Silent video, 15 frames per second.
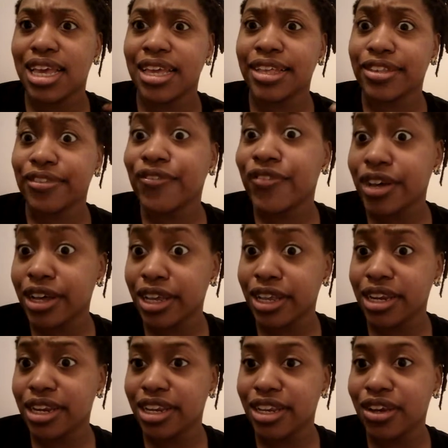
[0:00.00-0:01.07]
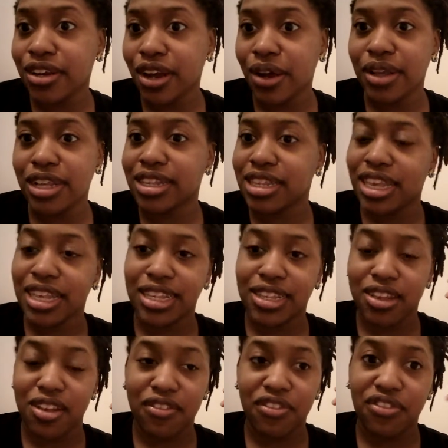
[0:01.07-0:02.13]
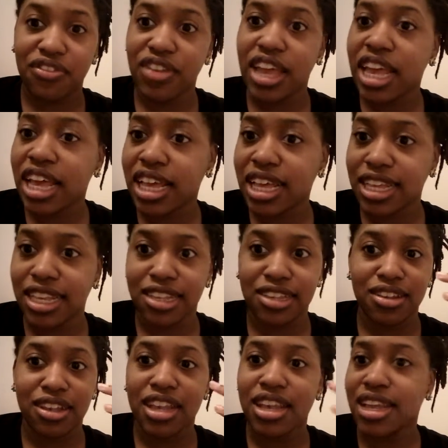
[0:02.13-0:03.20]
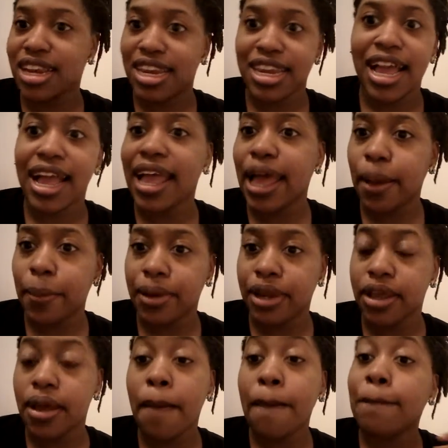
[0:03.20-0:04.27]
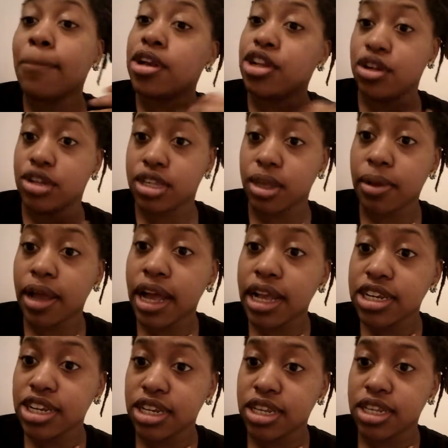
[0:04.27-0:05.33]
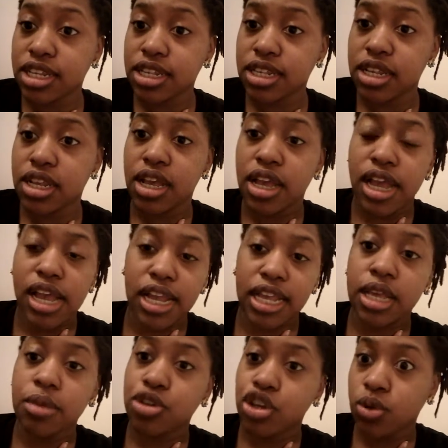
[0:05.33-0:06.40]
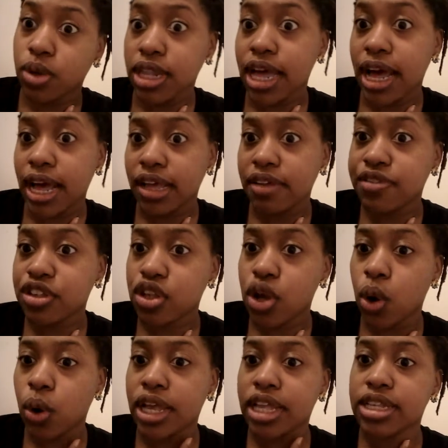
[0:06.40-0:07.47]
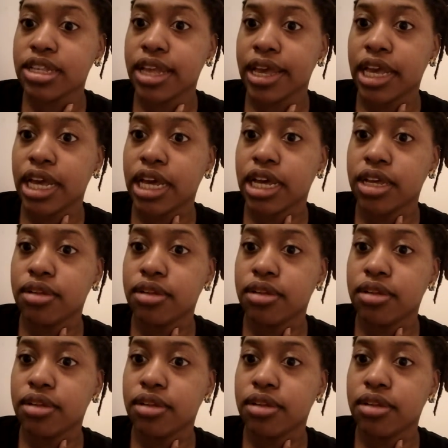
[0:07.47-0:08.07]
It's fun, it's fake, it's not happening. But your subconscious keeps you alive. So it's like